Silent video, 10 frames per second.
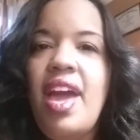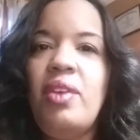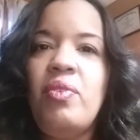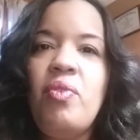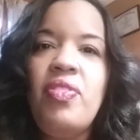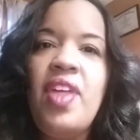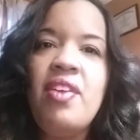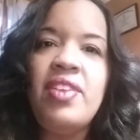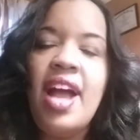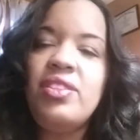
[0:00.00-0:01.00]
And
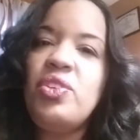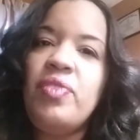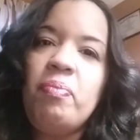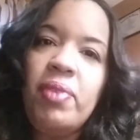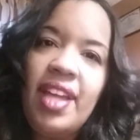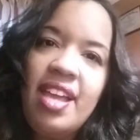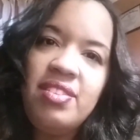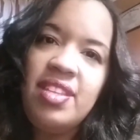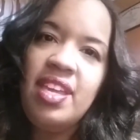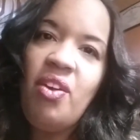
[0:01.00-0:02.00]
they're not to
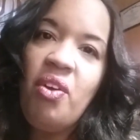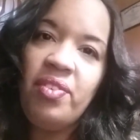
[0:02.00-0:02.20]
replace the